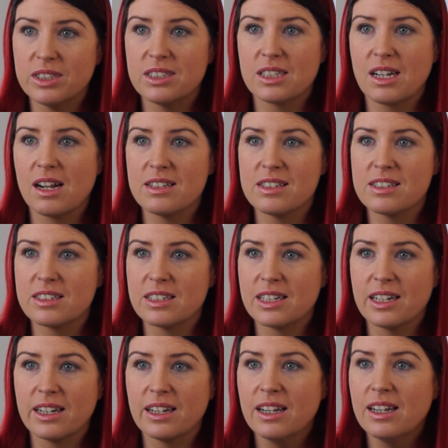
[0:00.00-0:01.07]
this
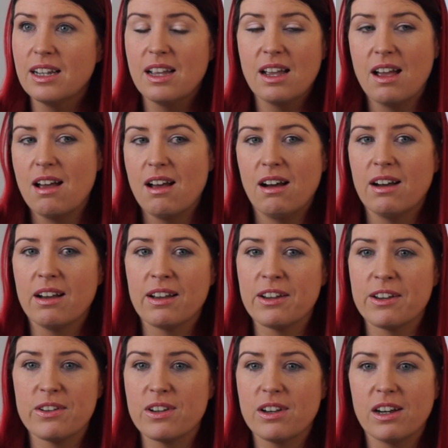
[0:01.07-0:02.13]
constantly?
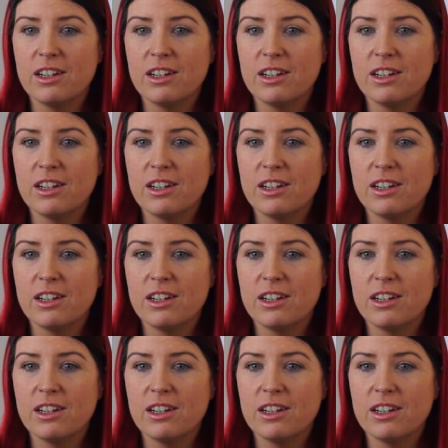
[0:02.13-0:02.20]
I